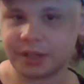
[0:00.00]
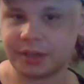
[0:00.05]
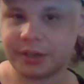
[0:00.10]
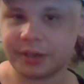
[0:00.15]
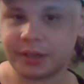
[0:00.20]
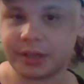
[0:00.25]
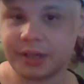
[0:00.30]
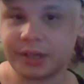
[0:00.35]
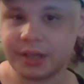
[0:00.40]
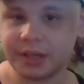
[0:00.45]

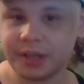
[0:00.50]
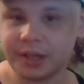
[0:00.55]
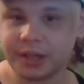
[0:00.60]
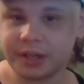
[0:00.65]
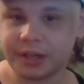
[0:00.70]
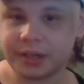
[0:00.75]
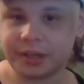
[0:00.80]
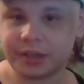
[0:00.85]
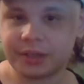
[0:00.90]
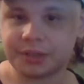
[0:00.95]
are
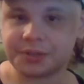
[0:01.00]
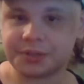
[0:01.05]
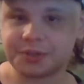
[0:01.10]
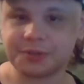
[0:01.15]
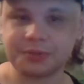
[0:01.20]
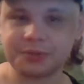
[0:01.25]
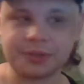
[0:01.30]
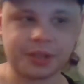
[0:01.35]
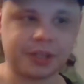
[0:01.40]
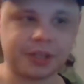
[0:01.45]
uh,
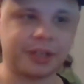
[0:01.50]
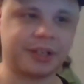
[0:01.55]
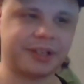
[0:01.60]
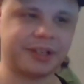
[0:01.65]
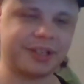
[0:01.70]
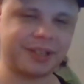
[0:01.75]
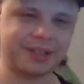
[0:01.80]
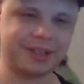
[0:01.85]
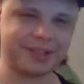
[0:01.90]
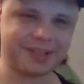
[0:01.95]
to the
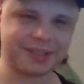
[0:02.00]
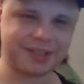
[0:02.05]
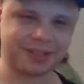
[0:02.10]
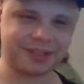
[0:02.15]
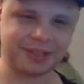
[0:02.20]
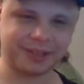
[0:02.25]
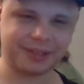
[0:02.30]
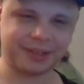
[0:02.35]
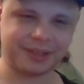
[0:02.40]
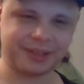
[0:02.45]
Guardians,
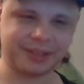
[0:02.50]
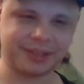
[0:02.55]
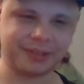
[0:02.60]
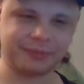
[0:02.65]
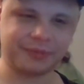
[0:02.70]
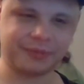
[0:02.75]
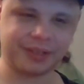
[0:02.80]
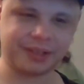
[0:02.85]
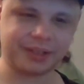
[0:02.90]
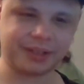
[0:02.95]
uh,
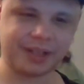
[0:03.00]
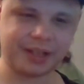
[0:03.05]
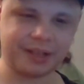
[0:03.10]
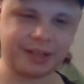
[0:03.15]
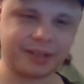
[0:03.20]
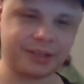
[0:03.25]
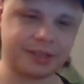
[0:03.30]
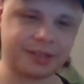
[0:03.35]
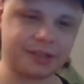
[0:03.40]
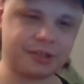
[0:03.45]
when
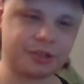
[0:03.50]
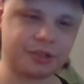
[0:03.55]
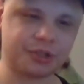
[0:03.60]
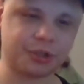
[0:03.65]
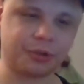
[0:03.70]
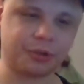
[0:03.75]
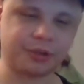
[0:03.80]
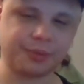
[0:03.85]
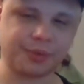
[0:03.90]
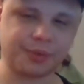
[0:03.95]
they
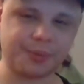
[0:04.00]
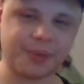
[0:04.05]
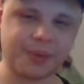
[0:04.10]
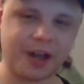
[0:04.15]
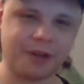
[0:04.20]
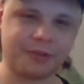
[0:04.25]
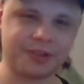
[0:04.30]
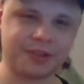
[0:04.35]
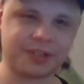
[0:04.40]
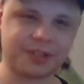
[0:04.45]
show him the
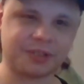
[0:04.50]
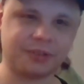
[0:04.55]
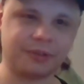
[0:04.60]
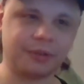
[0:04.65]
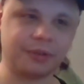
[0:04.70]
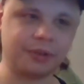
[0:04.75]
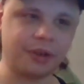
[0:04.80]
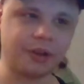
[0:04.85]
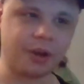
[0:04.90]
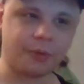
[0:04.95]
Power
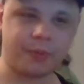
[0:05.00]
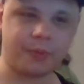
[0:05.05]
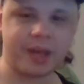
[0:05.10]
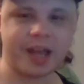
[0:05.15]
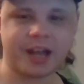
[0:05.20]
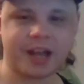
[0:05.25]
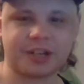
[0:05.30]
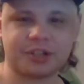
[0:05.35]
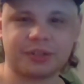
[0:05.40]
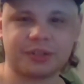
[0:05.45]
Stone, we
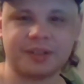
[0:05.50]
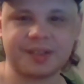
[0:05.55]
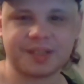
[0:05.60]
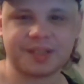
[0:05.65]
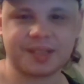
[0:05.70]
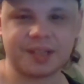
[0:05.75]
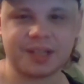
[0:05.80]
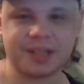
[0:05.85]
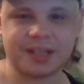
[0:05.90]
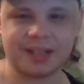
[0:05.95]
actually
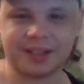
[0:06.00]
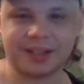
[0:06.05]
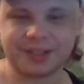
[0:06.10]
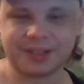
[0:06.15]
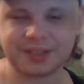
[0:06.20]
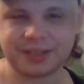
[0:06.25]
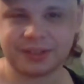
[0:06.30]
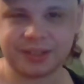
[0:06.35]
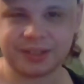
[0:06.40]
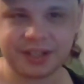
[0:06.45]
see a
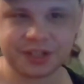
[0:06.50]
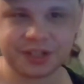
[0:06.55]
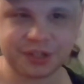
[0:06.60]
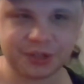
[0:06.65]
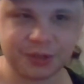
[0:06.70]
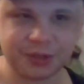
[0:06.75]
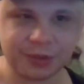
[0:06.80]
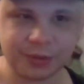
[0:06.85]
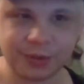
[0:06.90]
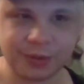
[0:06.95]

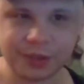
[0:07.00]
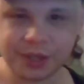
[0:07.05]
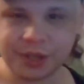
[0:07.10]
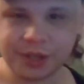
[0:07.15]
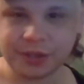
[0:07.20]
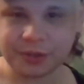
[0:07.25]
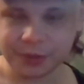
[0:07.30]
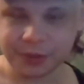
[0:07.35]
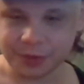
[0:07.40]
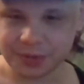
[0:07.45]
Celestial
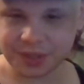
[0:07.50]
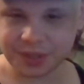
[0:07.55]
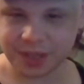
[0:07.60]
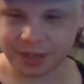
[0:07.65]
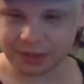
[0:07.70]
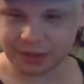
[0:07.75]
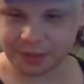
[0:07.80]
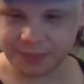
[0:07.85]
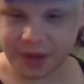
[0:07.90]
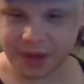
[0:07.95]

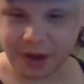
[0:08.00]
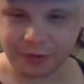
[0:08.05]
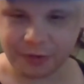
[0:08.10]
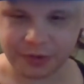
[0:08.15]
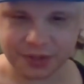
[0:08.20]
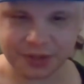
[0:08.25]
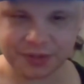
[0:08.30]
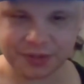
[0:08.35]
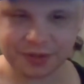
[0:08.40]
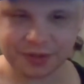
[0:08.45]
using the
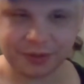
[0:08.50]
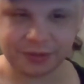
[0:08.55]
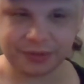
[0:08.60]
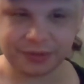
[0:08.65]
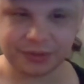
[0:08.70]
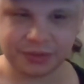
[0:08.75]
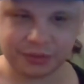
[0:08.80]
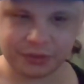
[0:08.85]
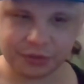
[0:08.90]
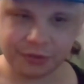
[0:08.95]
Power
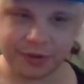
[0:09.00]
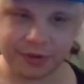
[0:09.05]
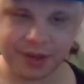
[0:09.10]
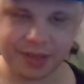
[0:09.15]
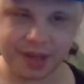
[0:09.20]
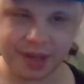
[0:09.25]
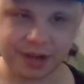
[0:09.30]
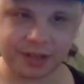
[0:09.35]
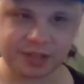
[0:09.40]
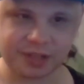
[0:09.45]
Stone during
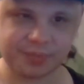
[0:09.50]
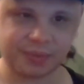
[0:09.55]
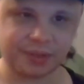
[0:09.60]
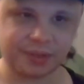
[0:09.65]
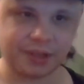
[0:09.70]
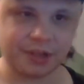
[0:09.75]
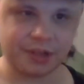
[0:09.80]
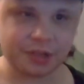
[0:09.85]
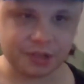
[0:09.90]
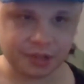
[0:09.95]
that
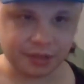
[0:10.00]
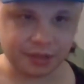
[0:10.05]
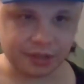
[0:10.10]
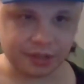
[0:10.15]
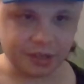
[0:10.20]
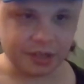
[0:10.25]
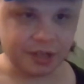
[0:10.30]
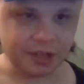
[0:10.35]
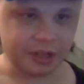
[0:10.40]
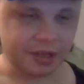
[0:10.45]
explanation.
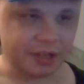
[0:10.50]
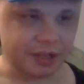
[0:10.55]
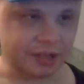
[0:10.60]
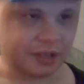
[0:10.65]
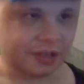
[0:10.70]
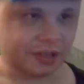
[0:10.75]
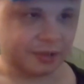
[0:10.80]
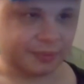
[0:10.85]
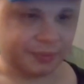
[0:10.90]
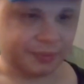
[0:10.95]

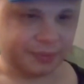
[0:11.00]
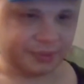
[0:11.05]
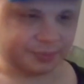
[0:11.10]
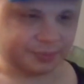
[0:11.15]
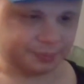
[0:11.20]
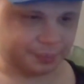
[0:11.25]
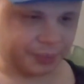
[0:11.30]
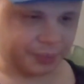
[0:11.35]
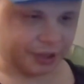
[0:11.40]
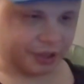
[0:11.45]

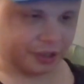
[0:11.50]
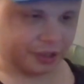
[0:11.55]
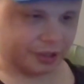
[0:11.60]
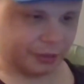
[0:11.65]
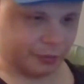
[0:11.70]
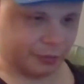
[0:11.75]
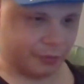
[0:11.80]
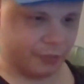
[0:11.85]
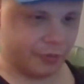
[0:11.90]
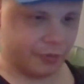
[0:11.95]
But
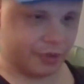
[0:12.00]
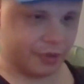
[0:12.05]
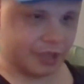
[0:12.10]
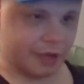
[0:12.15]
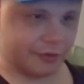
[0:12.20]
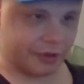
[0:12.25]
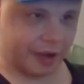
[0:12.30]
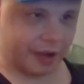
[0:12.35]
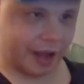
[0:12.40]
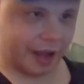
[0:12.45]
uh, we're
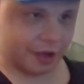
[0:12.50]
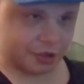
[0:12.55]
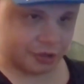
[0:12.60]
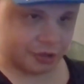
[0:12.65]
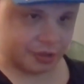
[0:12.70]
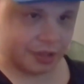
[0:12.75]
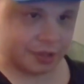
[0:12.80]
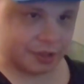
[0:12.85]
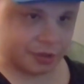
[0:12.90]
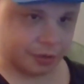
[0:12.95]
never
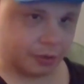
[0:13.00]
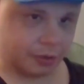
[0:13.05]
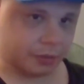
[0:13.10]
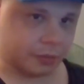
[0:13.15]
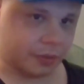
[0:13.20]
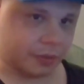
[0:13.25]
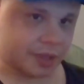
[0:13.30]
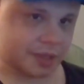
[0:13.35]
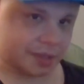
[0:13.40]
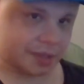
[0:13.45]
actually told
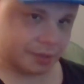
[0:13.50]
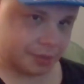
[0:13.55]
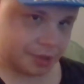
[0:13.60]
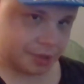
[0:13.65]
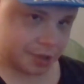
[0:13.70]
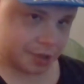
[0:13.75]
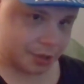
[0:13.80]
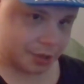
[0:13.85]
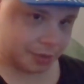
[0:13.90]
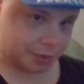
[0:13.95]
what
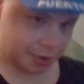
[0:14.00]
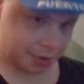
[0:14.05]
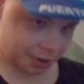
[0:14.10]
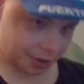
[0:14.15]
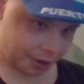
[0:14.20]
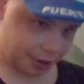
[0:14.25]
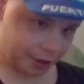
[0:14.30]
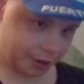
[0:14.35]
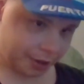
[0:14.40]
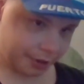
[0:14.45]
Celestials
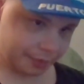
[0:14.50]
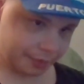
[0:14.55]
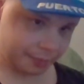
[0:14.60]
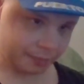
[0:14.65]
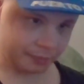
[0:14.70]
are.